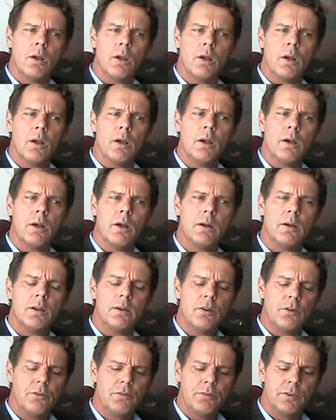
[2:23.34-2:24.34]

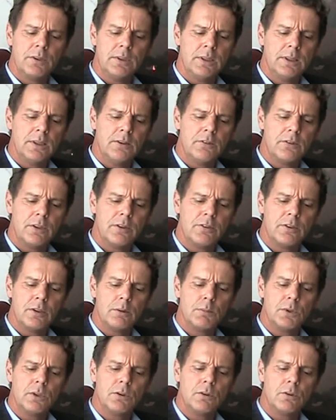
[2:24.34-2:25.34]
That is very
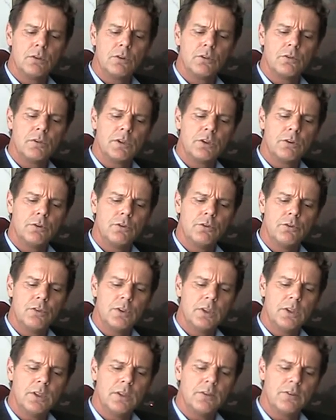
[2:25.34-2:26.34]
interesting because what you
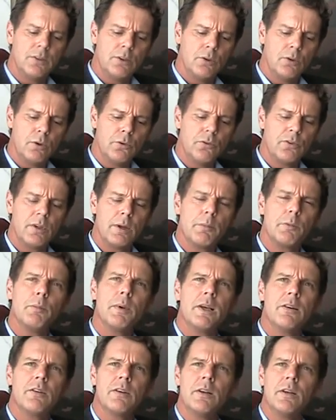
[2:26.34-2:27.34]
see is the concept
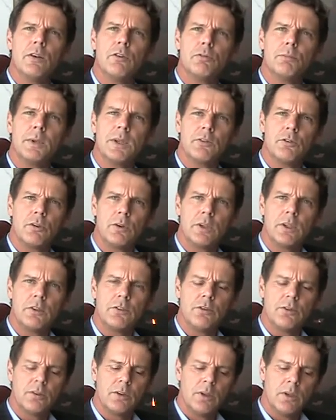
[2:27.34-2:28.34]
basically of
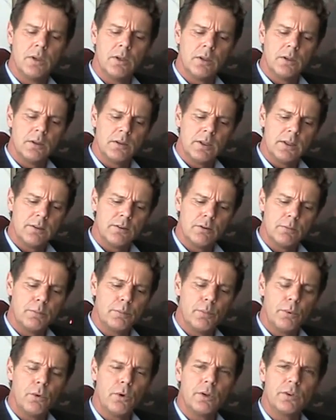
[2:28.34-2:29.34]
Mechtronix. They
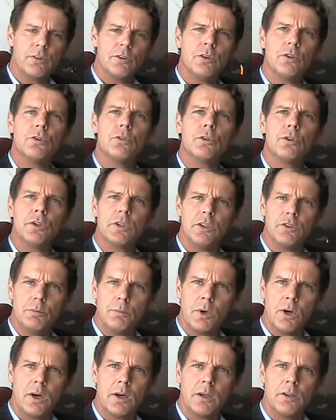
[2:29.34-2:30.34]
support the Turkish
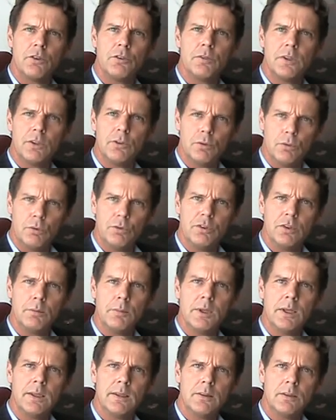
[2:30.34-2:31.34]
markets with 2
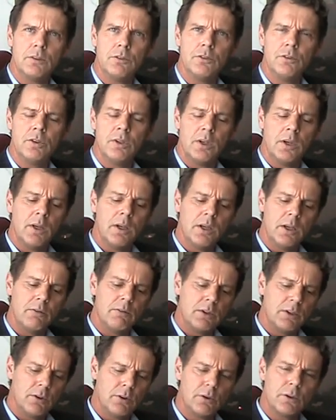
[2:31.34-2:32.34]
simulators, and
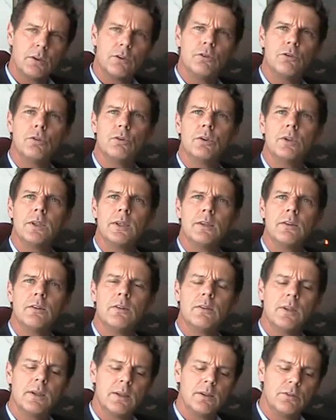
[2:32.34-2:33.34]
with the other 2
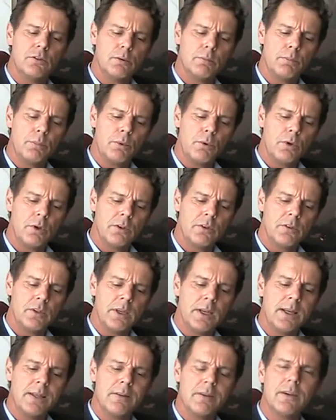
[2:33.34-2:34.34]
they support
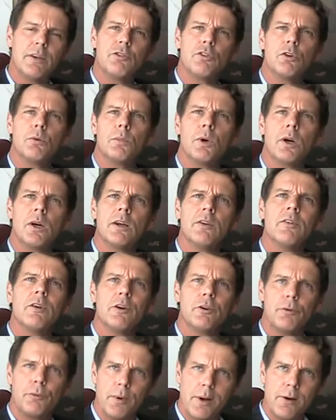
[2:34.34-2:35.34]
the international market
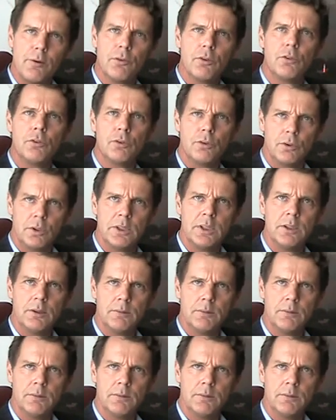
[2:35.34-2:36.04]
around Turkey.